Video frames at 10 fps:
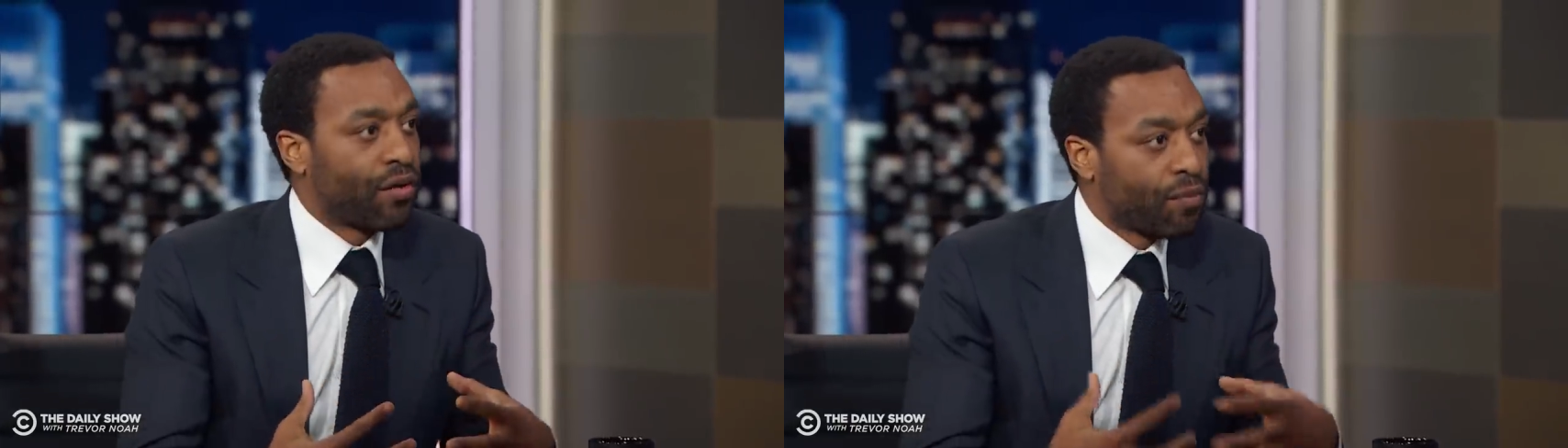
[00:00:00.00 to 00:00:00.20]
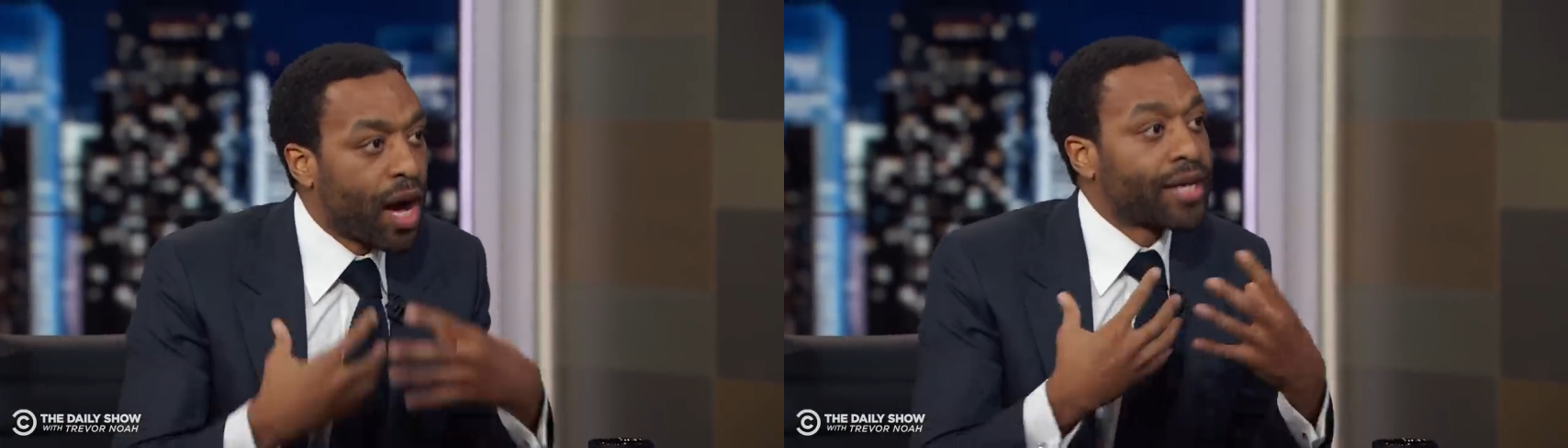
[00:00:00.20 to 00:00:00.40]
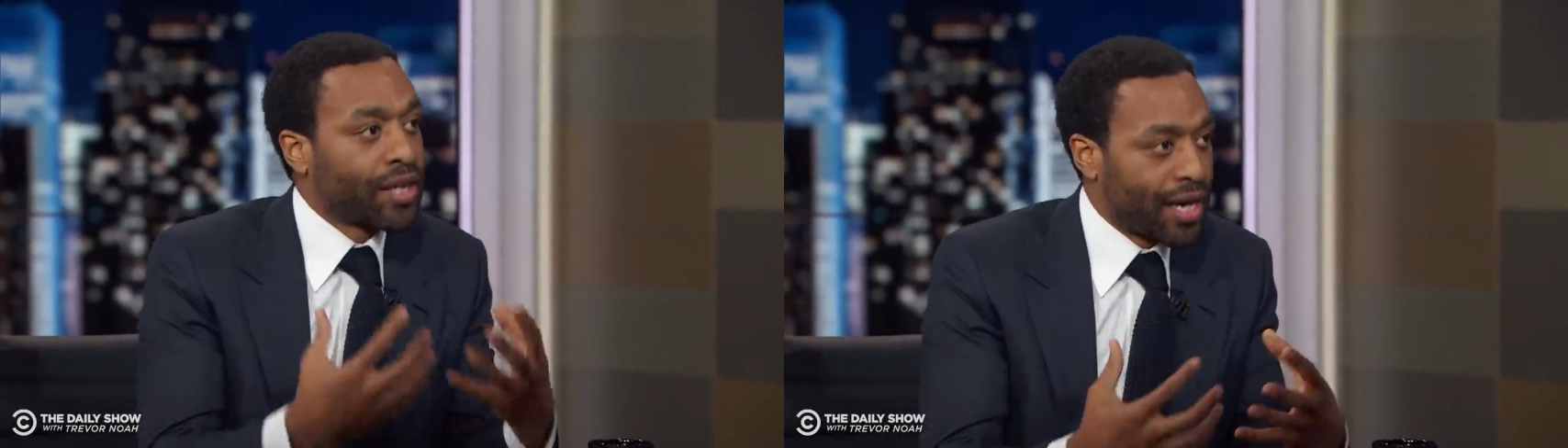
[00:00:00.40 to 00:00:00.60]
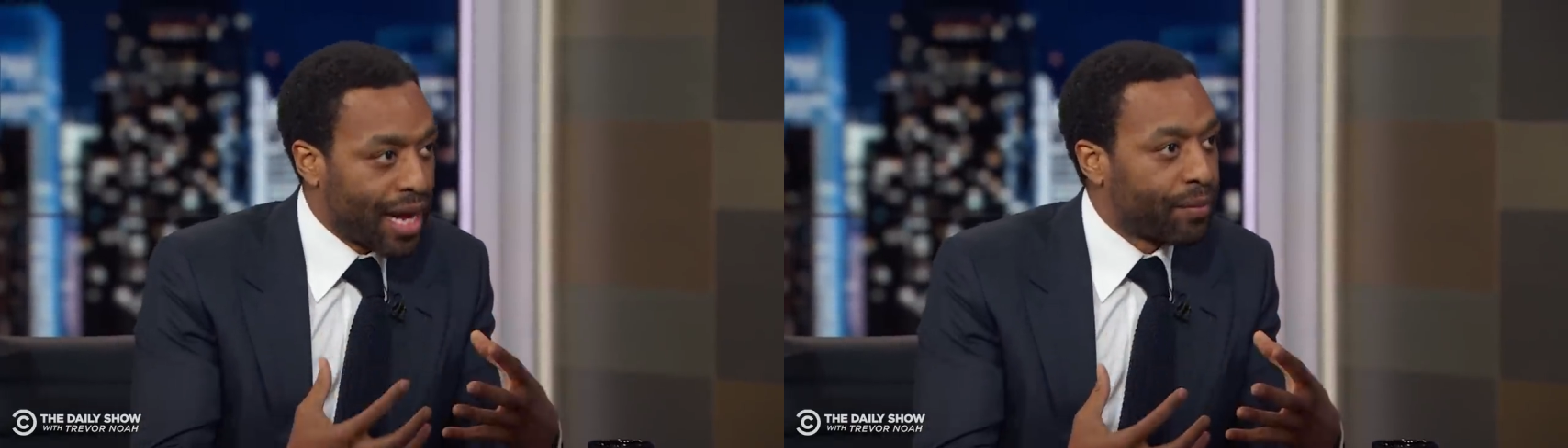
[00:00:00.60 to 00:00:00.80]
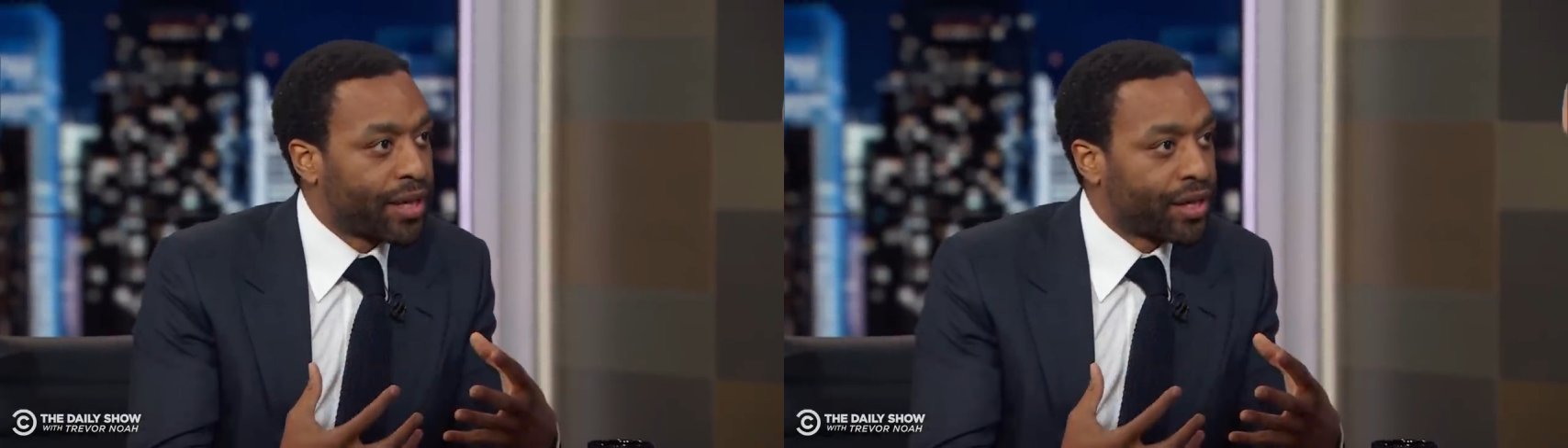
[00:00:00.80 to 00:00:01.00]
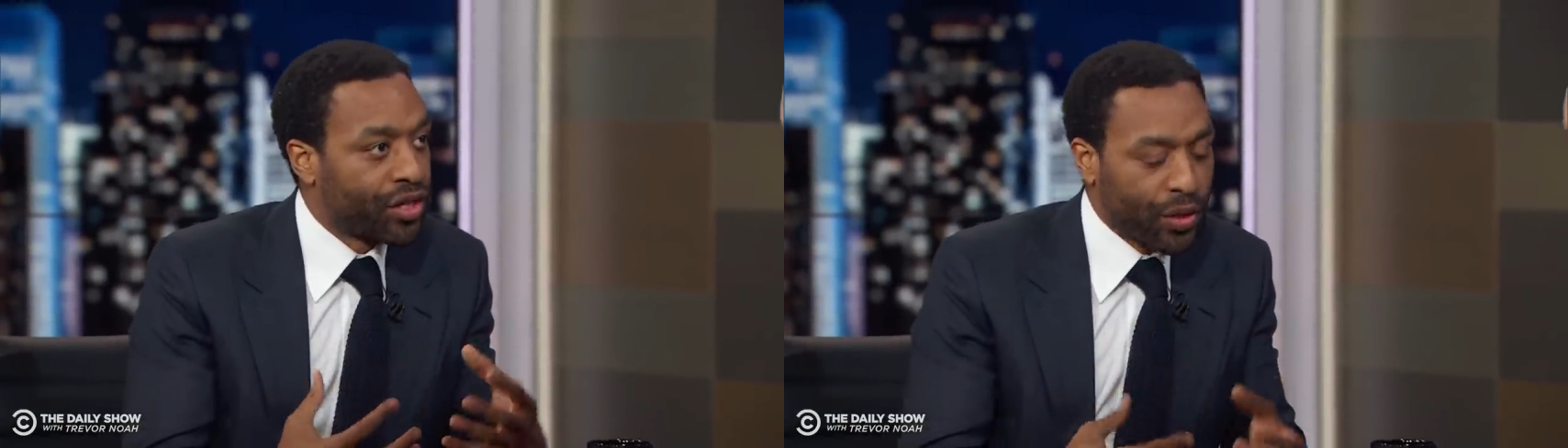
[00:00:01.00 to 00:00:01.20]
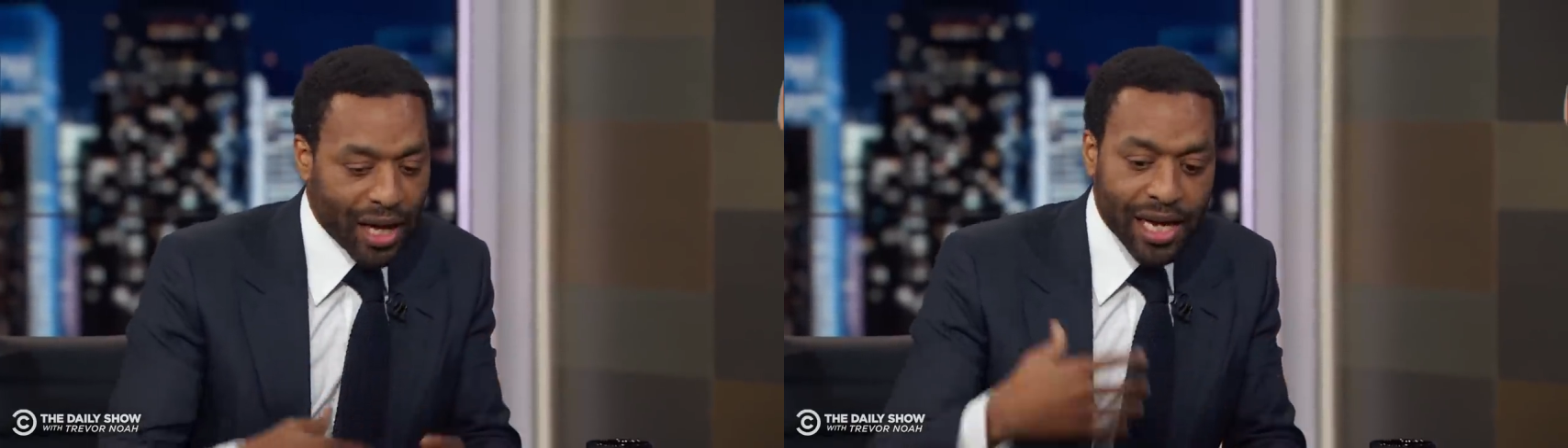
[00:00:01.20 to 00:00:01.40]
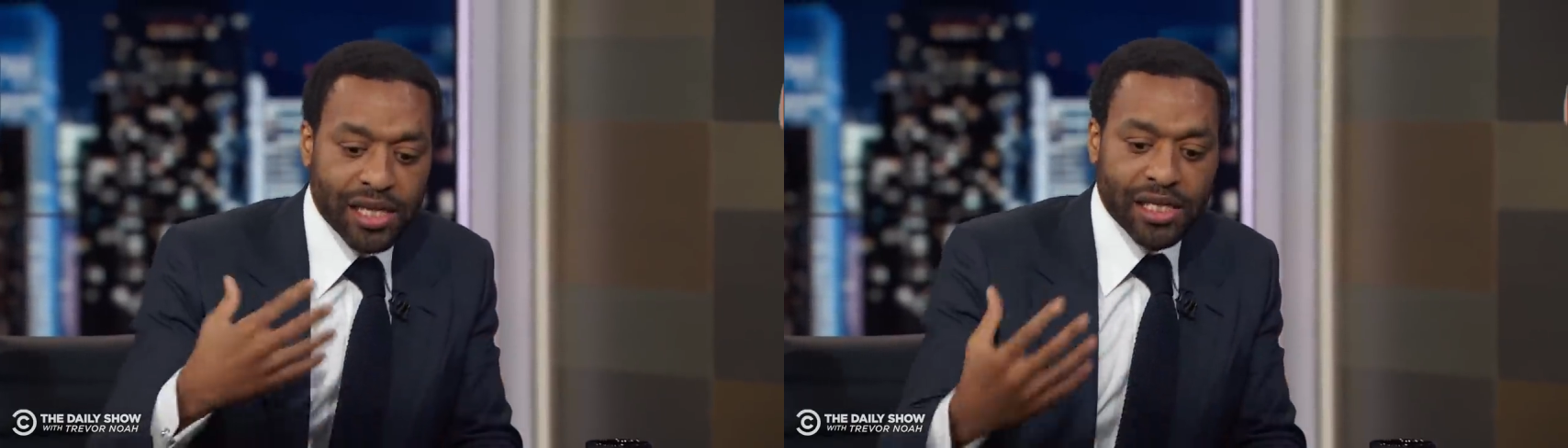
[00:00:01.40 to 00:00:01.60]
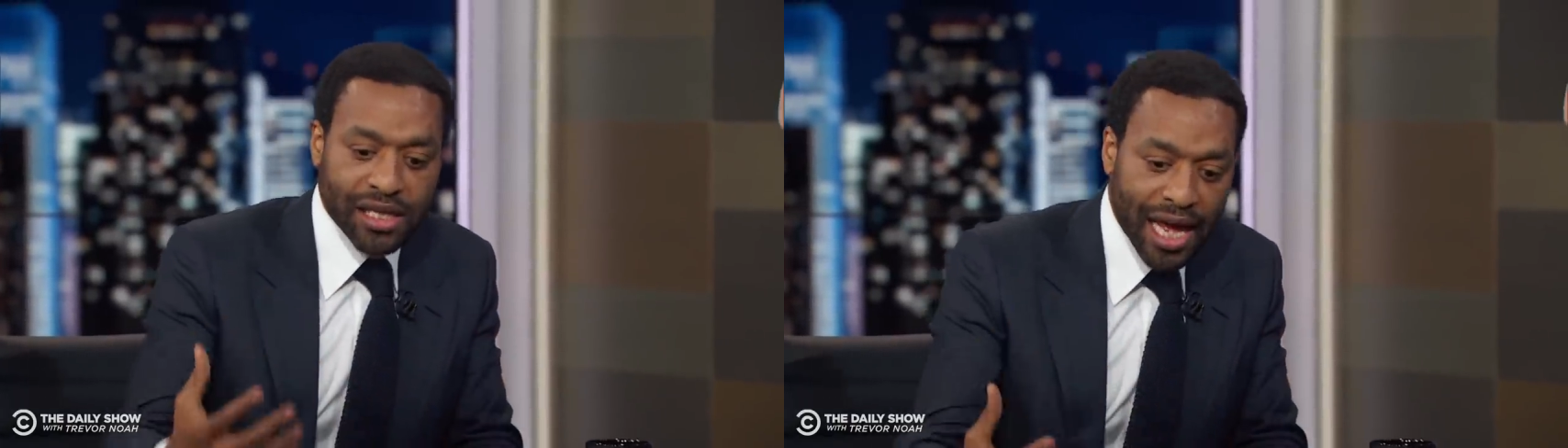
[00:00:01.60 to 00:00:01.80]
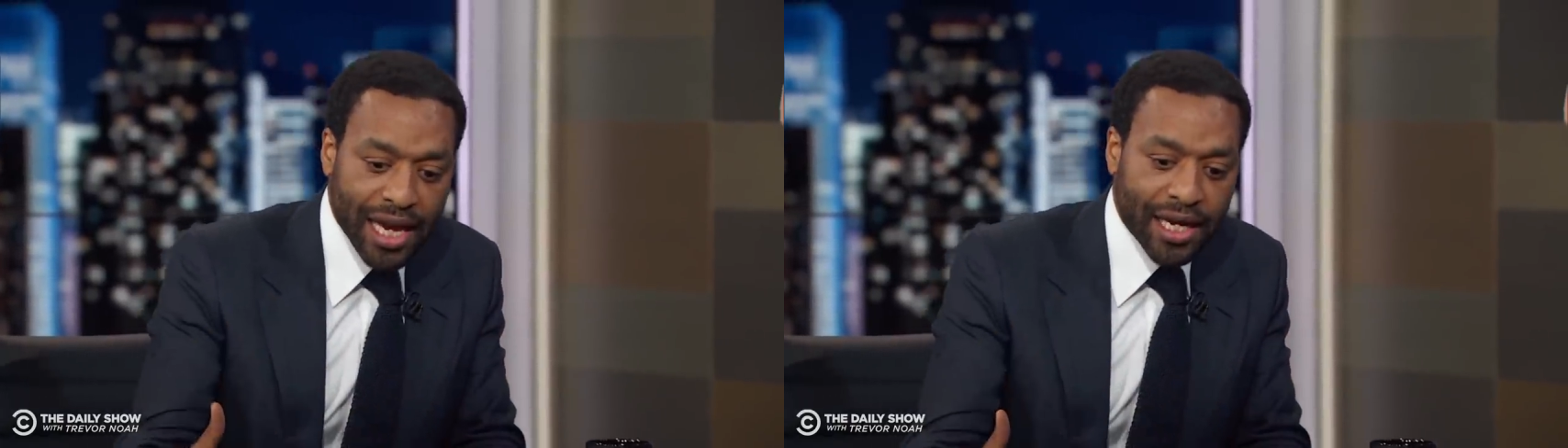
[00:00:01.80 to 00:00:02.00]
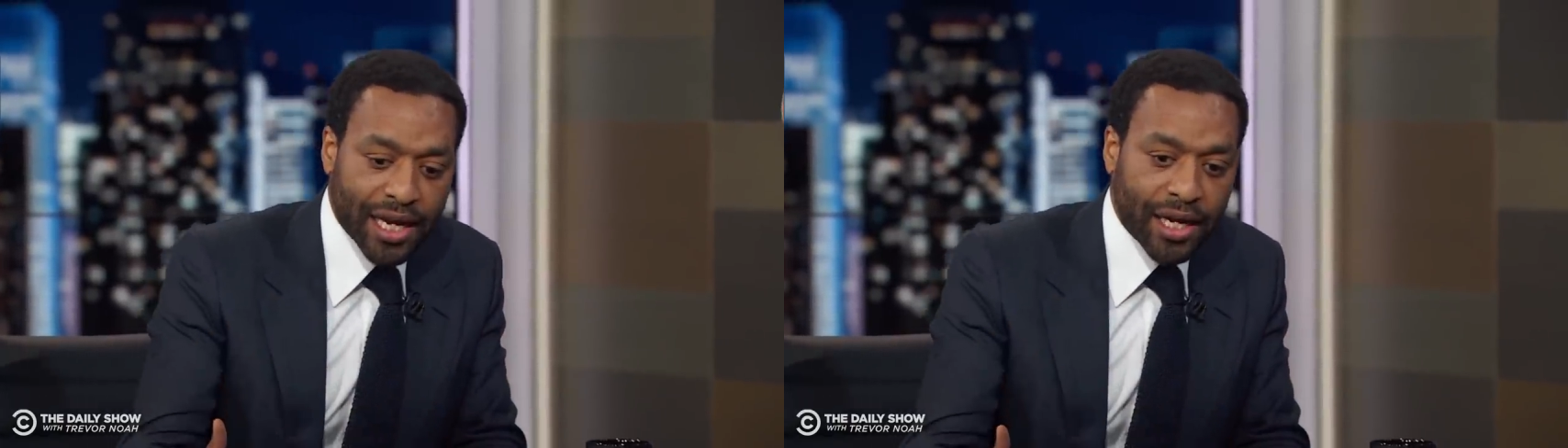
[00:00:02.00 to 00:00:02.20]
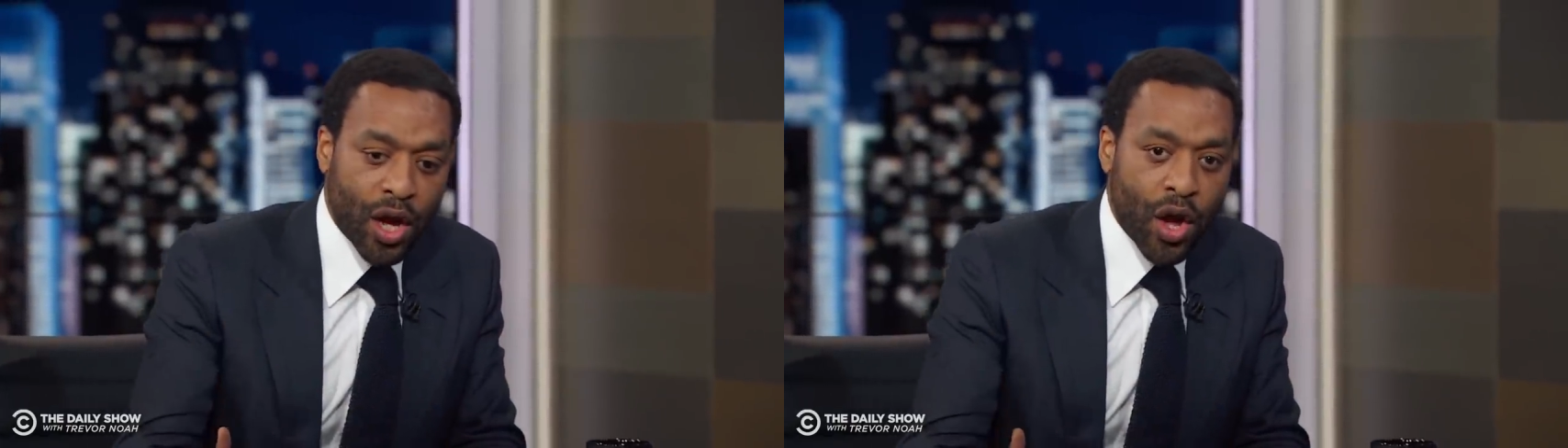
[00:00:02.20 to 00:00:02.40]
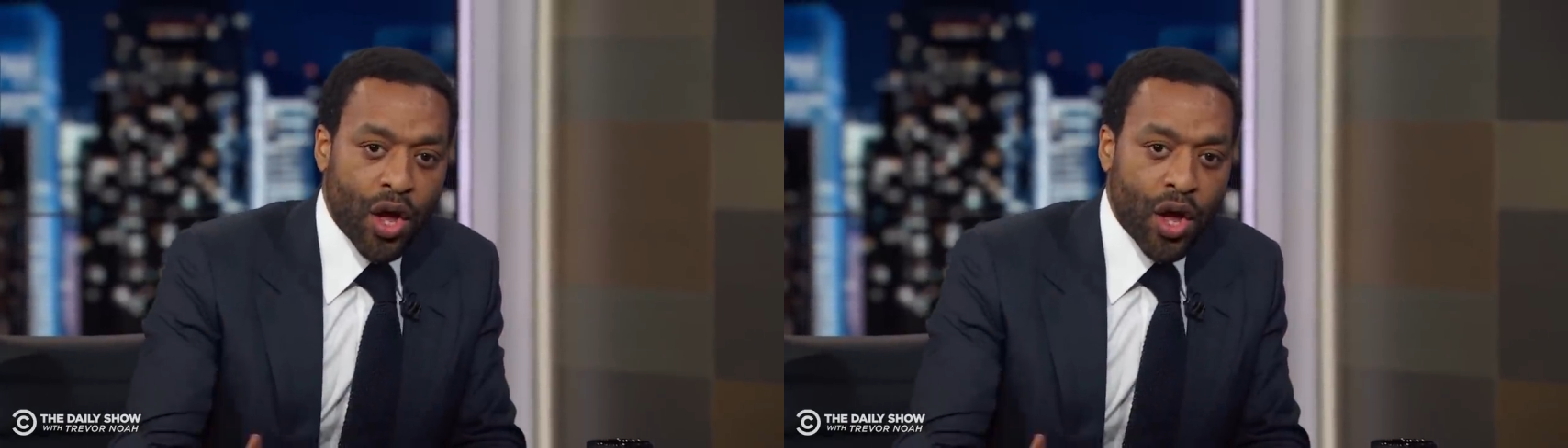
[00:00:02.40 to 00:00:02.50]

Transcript: of my dynamic, you know, understanding